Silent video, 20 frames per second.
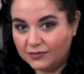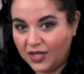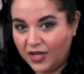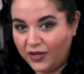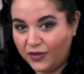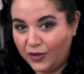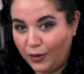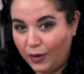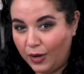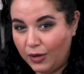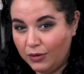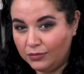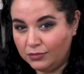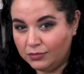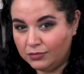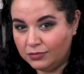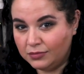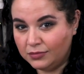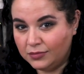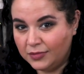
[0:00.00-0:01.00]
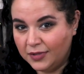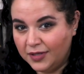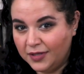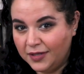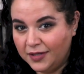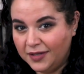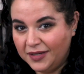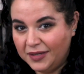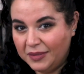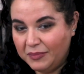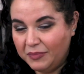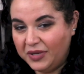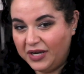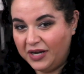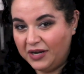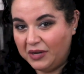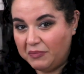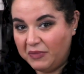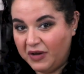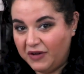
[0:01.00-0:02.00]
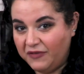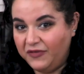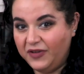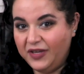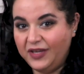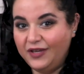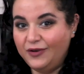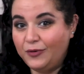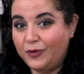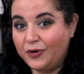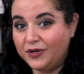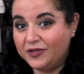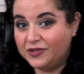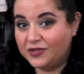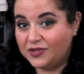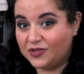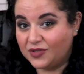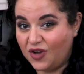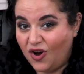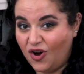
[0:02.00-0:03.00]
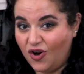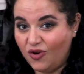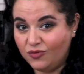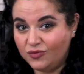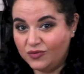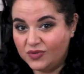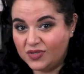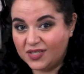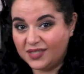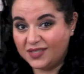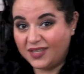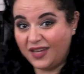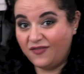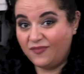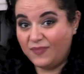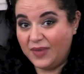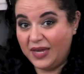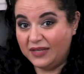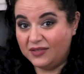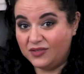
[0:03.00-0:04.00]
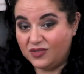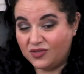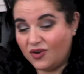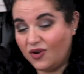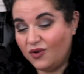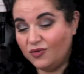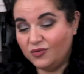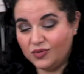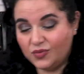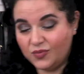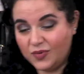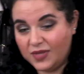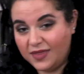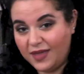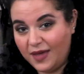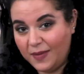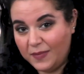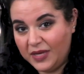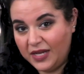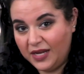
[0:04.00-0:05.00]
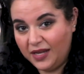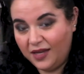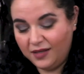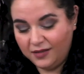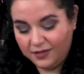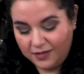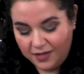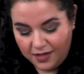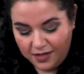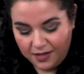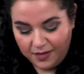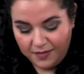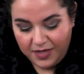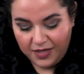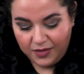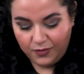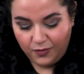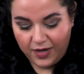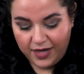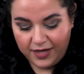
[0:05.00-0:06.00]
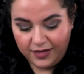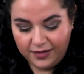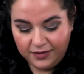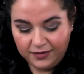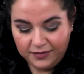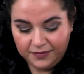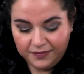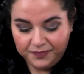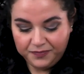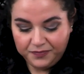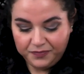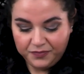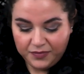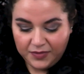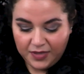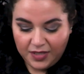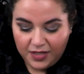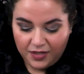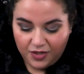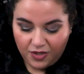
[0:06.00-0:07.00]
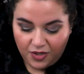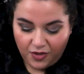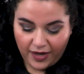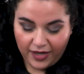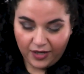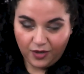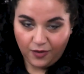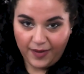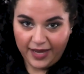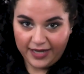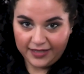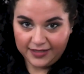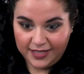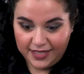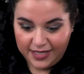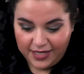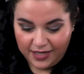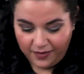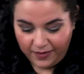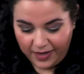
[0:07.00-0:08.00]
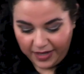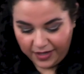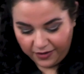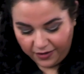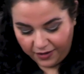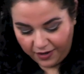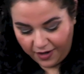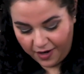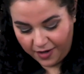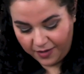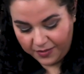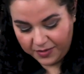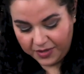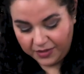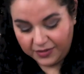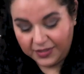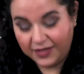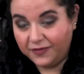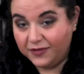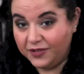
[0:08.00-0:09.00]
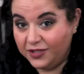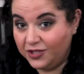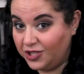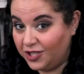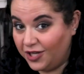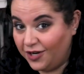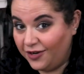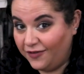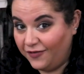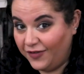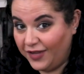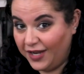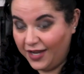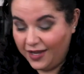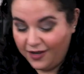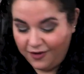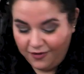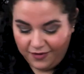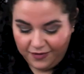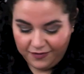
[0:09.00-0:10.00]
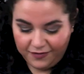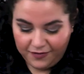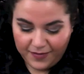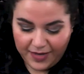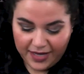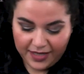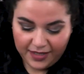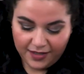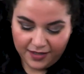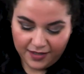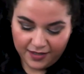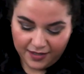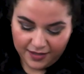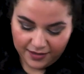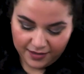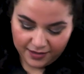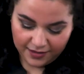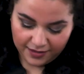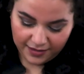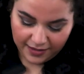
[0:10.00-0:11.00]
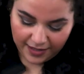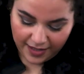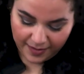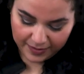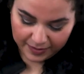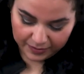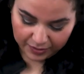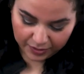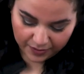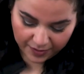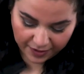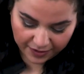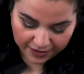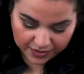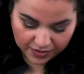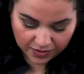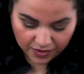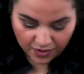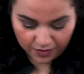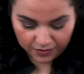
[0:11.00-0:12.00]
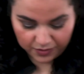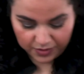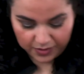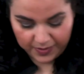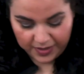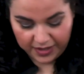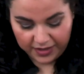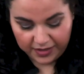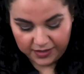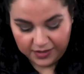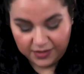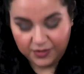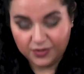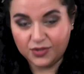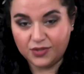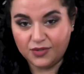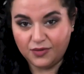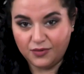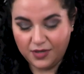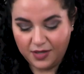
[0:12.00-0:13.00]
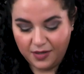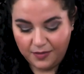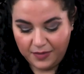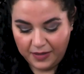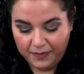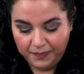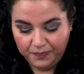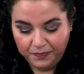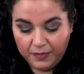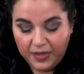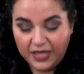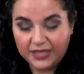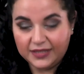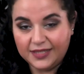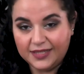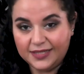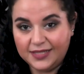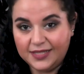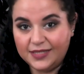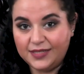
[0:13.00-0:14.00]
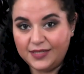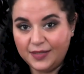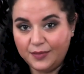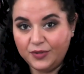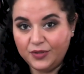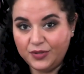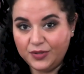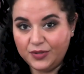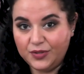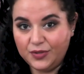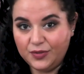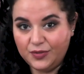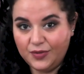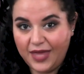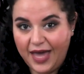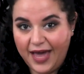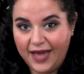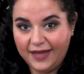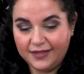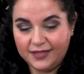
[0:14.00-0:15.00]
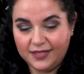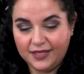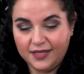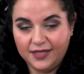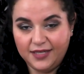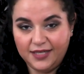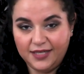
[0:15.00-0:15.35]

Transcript: on their own, but in a muffin or in scones, because I've made scones with them in it. And when I go back to eating regular carbs, I'll definitely share a video of my lemon blueberry scones because they're so yummy. But this is similar to that